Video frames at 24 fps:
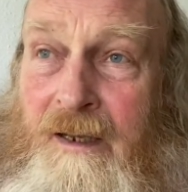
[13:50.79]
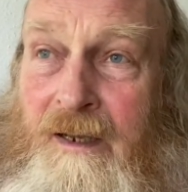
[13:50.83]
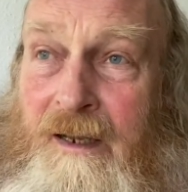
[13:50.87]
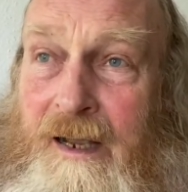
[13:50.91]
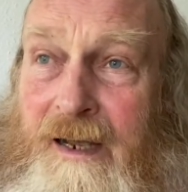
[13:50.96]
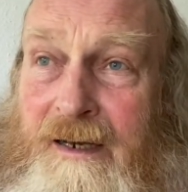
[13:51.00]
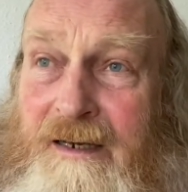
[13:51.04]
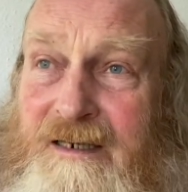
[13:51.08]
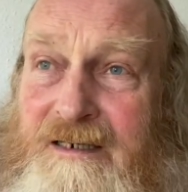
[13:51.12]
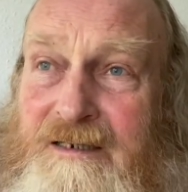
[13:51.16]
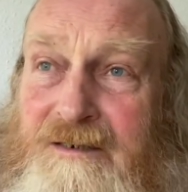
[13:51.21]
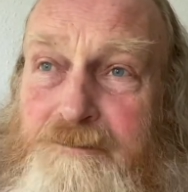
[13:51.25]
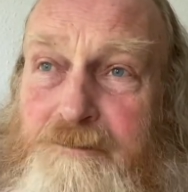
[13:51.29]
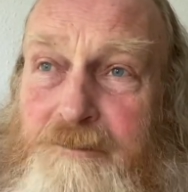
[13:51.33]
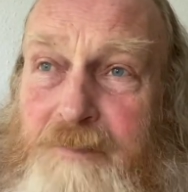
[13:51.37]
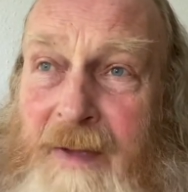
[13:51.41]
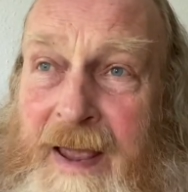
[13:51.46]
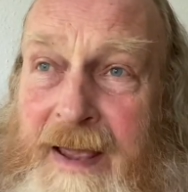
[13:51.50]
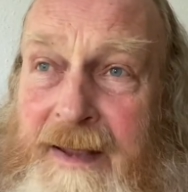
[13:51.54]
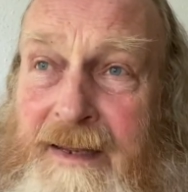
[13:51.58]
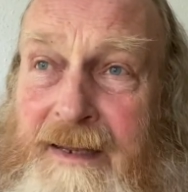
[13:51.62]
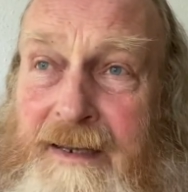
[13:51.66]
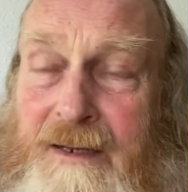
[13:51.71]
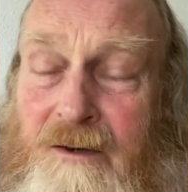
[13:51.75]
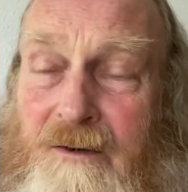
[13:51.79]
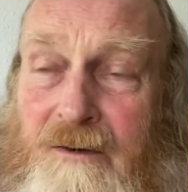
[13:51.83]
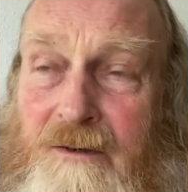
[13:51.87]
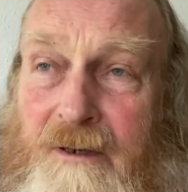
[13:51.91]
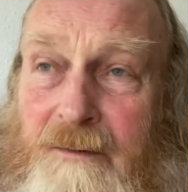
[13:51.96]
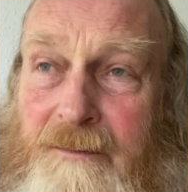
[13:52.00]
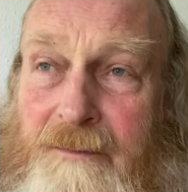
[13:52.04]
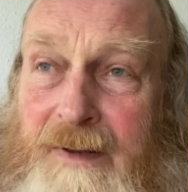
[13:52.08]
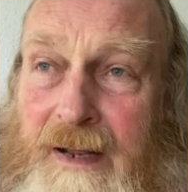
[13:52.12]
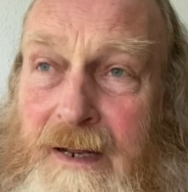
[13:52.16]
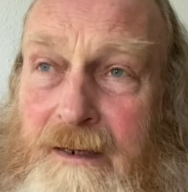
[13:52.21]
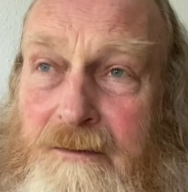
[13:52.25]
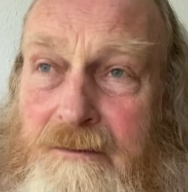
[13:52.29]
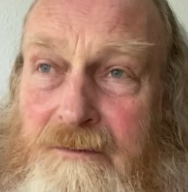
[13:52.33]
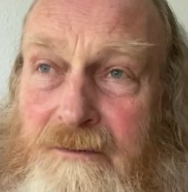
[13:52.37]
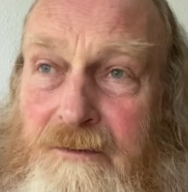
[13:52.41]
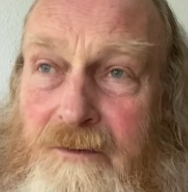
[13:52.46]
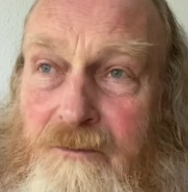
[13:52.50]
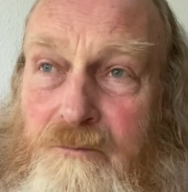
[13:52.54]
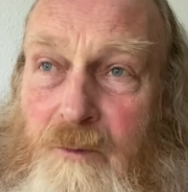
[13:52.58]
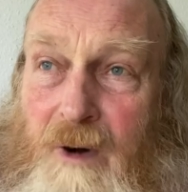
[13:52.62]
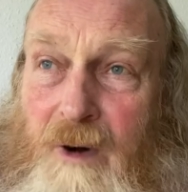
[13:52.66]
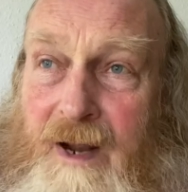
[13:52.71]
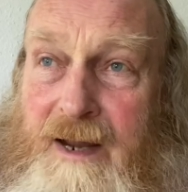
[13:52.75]
and he's banging on about the
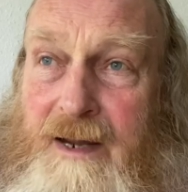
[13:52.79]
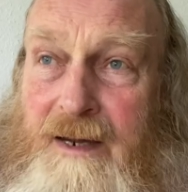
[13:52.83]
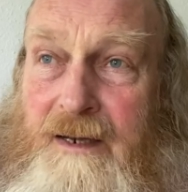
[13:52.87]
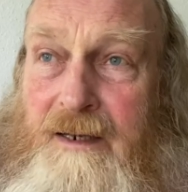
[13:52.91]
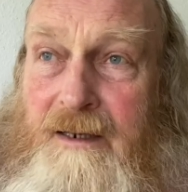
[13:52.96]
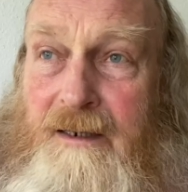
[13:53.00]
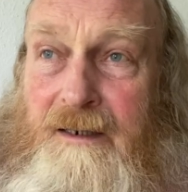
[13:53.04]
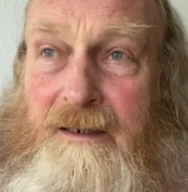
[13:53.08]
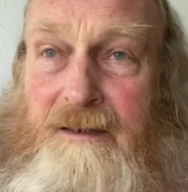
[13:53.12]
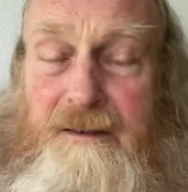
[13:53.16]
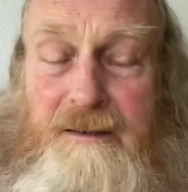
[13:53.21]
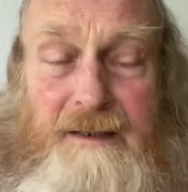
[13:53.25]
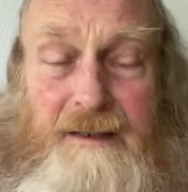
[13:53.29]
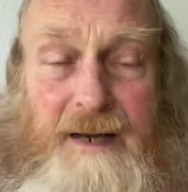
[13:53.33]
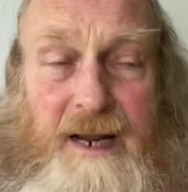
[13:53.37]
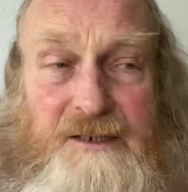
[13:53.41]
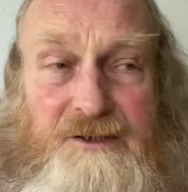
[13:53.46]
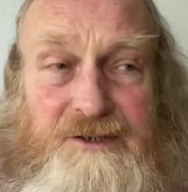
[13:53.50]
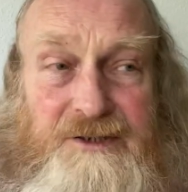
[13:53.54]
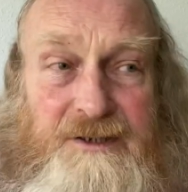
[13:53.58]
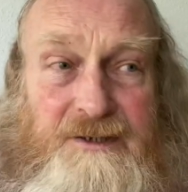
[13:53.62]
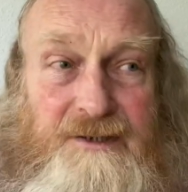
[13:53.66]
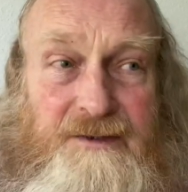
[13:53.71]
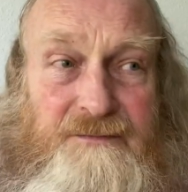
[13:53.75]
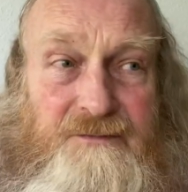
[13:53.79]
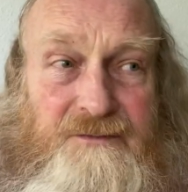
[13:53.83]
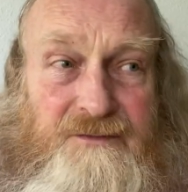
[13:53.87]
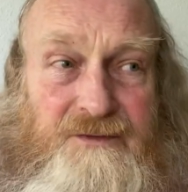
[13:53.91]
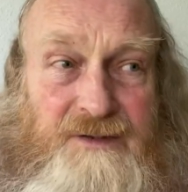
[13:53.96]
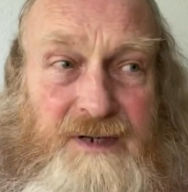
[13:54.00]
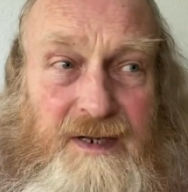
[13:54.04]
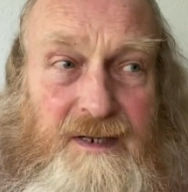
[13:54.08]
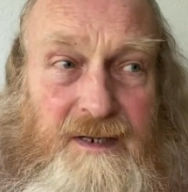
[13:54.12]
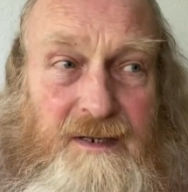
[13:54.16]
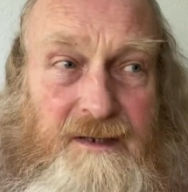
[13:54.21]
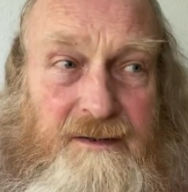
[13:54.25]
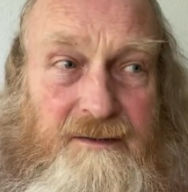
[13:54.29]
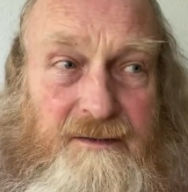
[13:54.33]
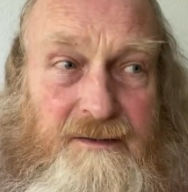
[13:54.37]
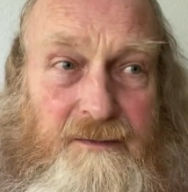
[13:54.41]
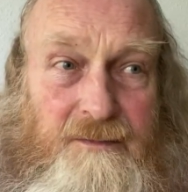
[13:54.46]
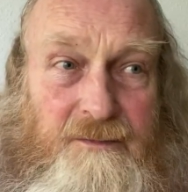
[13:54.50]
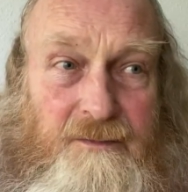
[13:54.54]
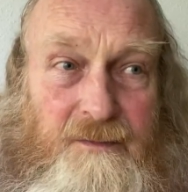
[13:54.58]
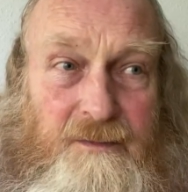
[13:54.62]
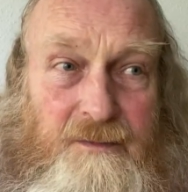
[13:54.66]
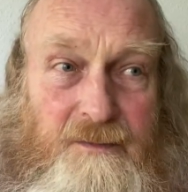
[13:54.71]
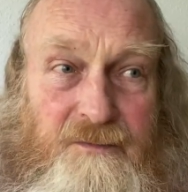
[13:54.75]
wailing and gnashing of teeth
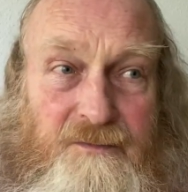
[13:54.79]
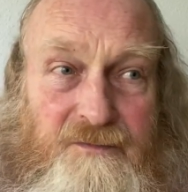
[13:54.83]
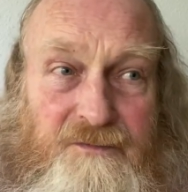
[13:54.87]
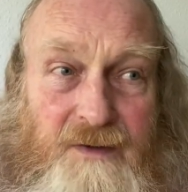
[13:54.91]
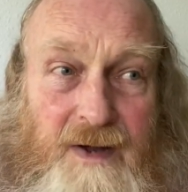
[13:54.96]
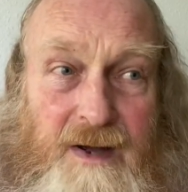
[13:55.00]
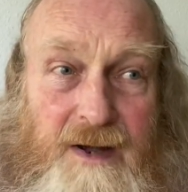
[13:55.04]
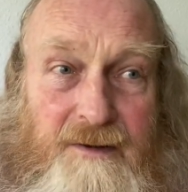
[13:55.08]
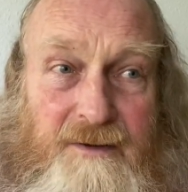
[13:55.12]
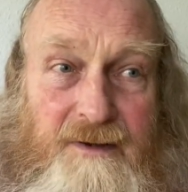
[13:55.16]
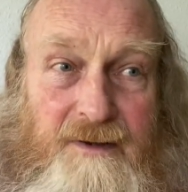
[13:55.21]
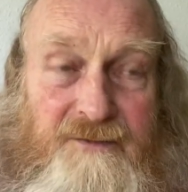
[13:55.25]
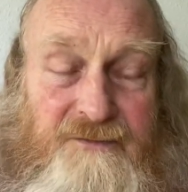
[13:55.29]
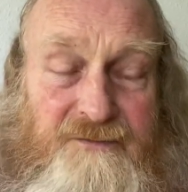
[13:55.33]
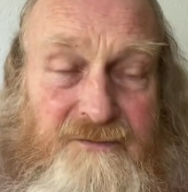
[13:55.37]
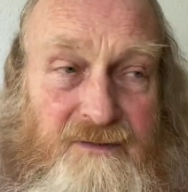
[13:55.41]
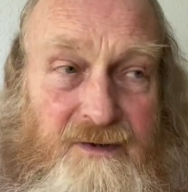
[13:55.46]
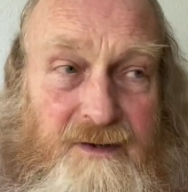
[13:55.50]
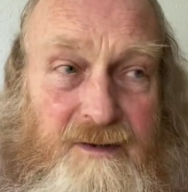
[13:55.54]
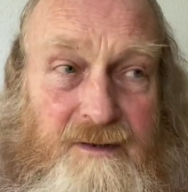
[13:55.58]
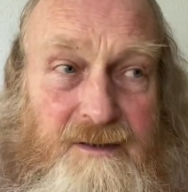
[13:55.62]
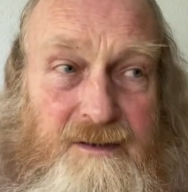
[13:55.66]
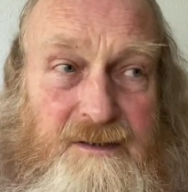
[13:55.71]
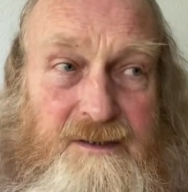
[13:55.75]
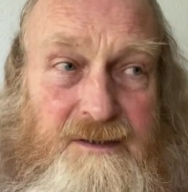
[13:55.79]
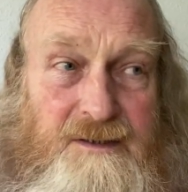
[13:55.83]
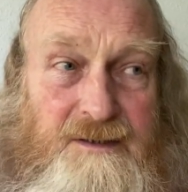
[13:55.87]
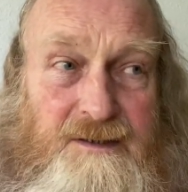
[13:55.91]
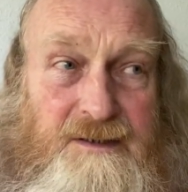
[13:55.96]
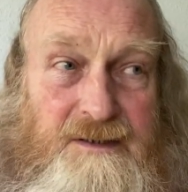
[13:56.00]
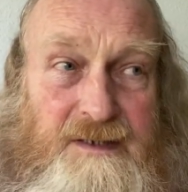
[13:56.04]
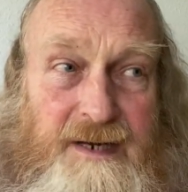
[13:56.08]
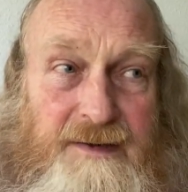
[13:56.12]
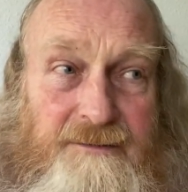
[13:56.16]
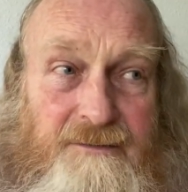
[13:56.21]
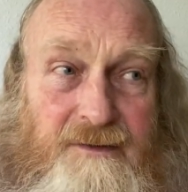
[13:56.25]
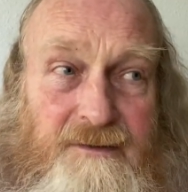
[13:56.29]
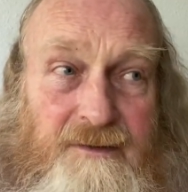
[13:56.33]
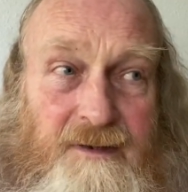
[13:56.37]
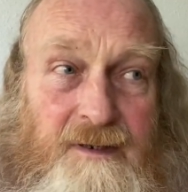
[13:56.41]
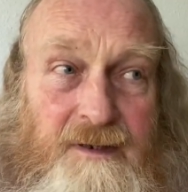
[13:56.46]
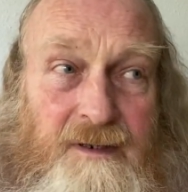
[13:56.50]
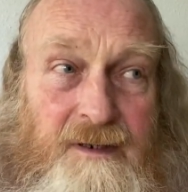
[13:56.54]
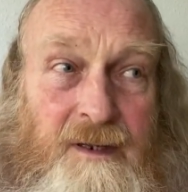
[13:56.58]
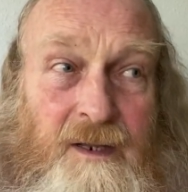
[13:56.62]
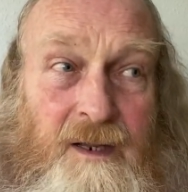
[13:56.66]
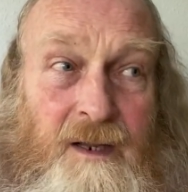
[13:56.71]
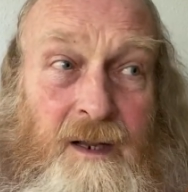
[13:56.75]
and fiery furnaces and
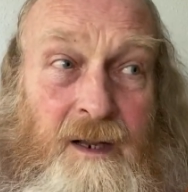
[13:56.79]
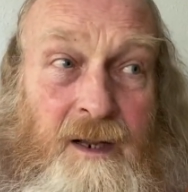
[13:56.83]
everything.